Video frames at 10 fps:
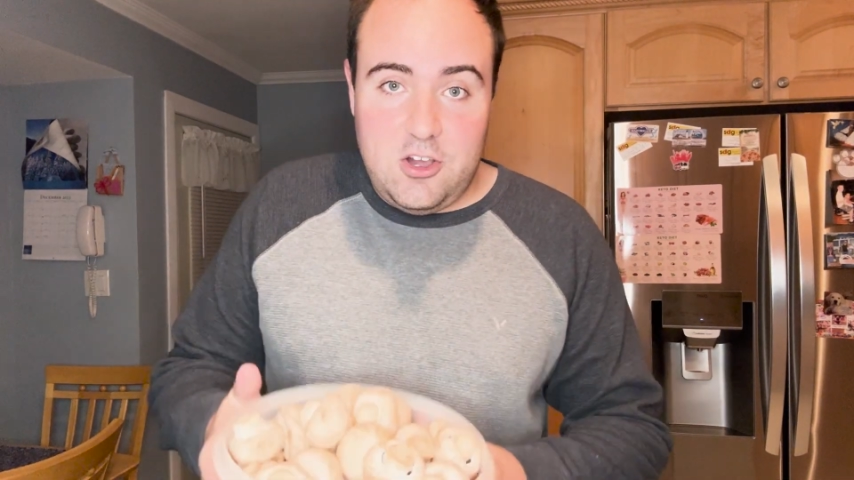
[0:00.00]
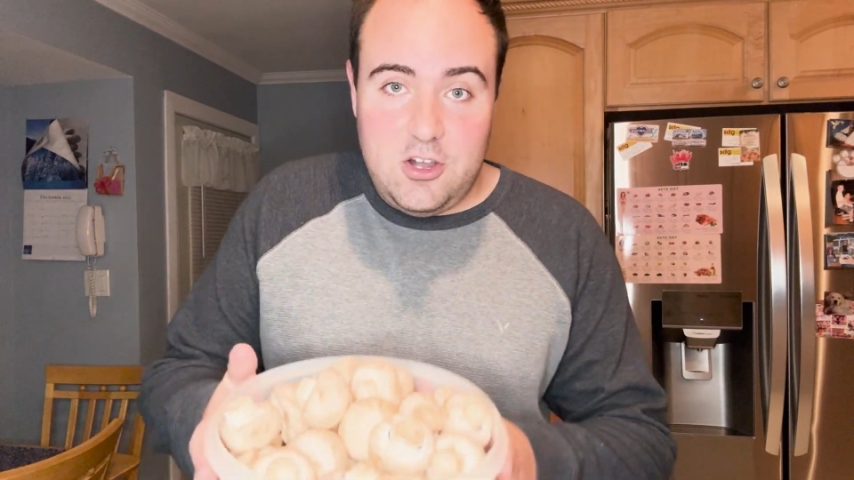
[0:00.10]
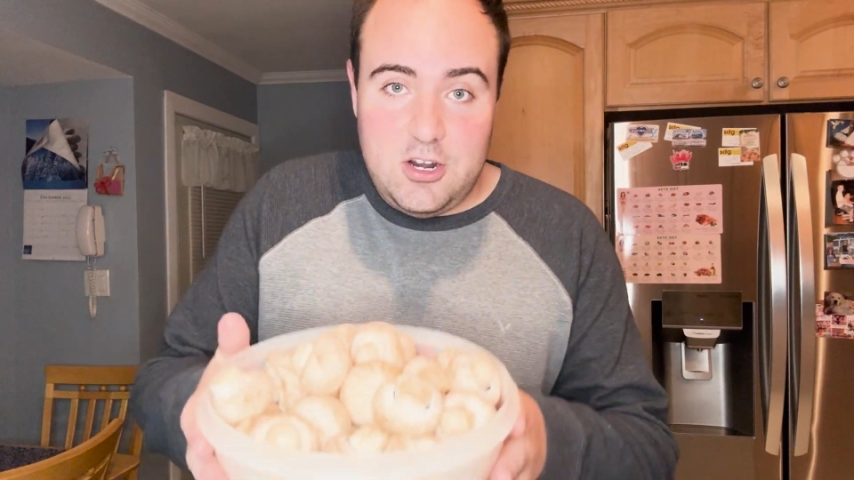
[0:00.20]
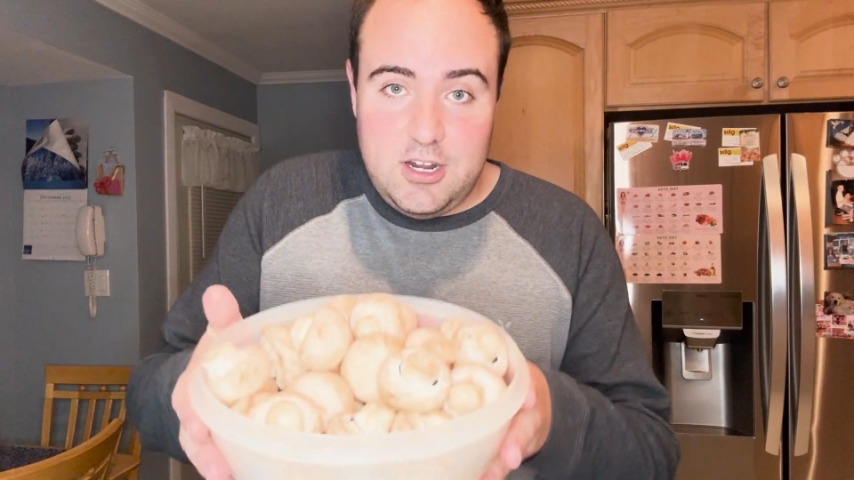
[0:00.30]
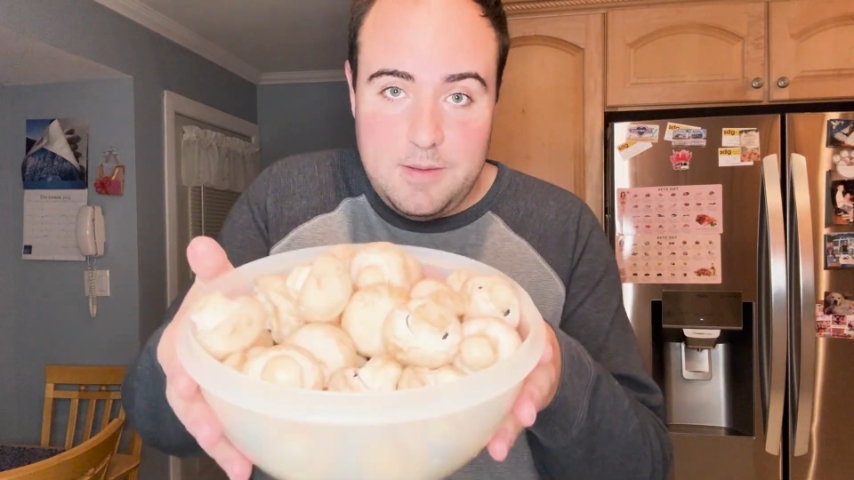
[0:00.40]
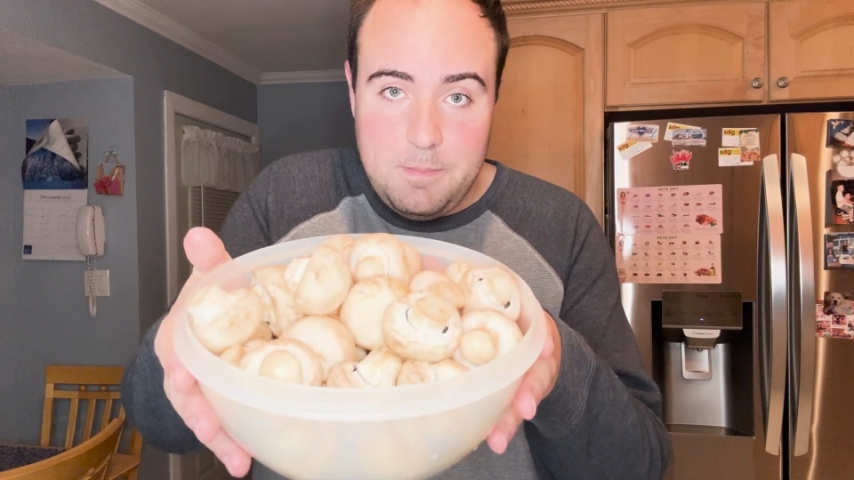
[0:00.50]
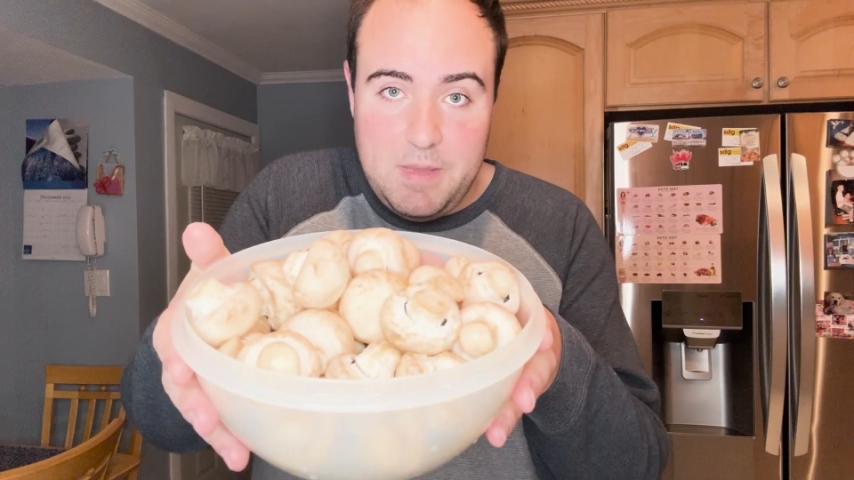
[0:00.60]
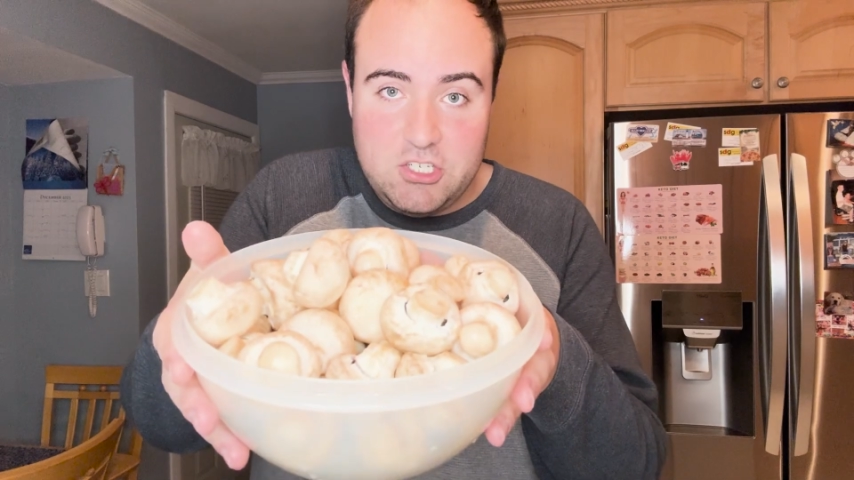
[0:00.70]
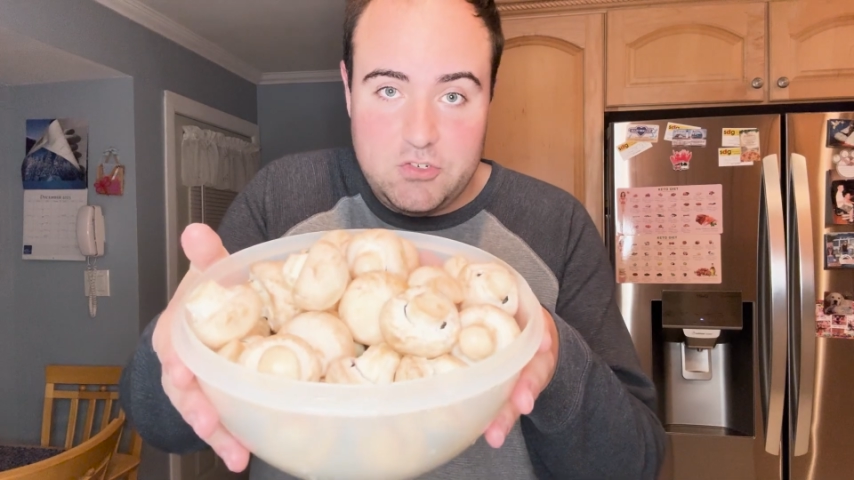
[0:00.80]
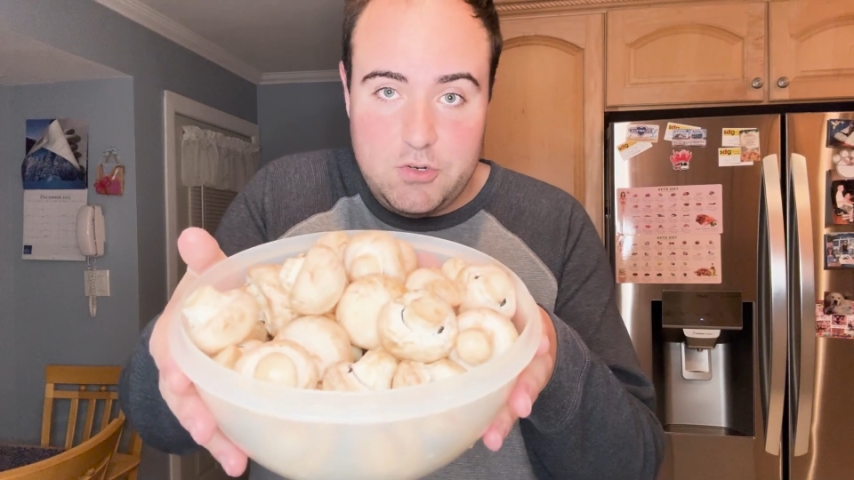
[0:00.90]
are
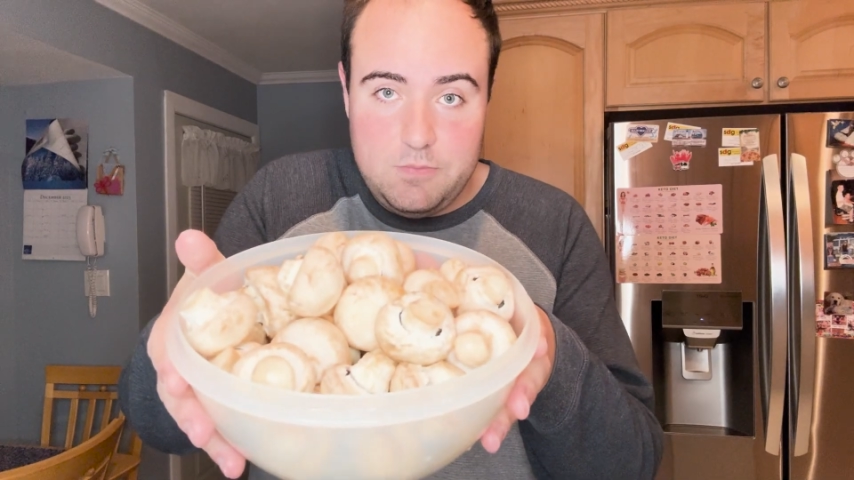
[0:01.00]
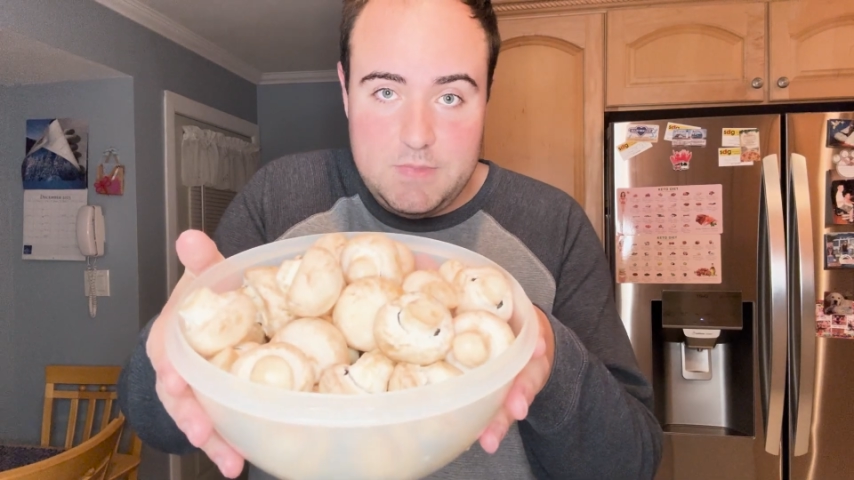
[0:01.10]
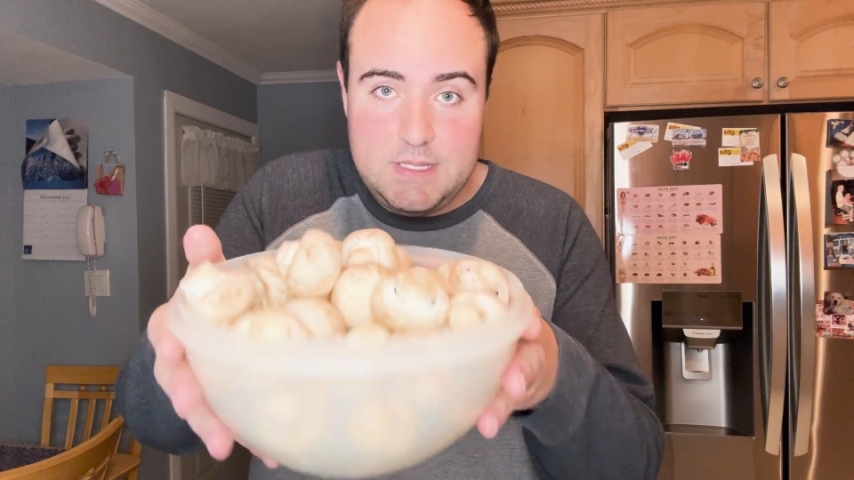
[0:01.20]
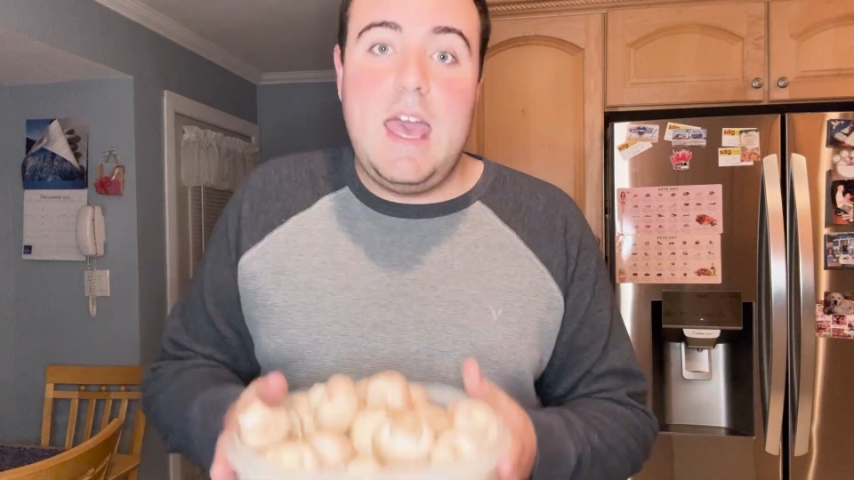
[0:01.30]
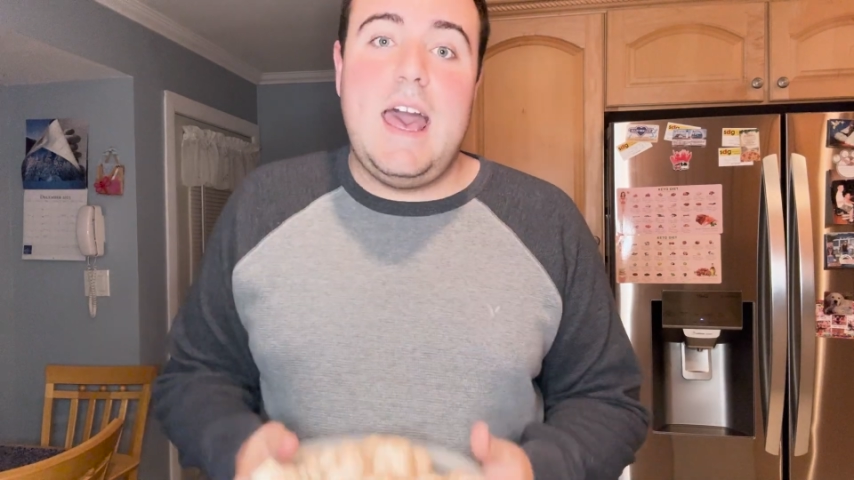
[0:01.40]
mushrooms.